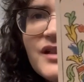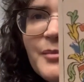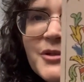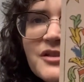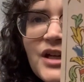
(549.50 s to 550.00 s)

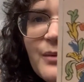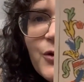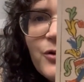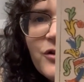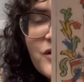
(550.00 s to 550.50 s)
up at the top
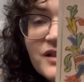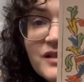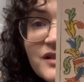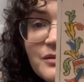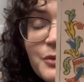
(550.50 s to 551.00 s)
corners. It's
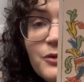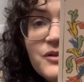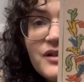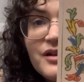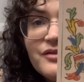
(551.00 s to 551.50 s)

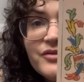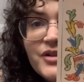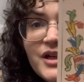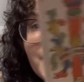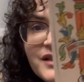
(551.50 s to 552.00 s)
explosive,
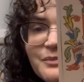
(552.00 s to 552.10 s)
it's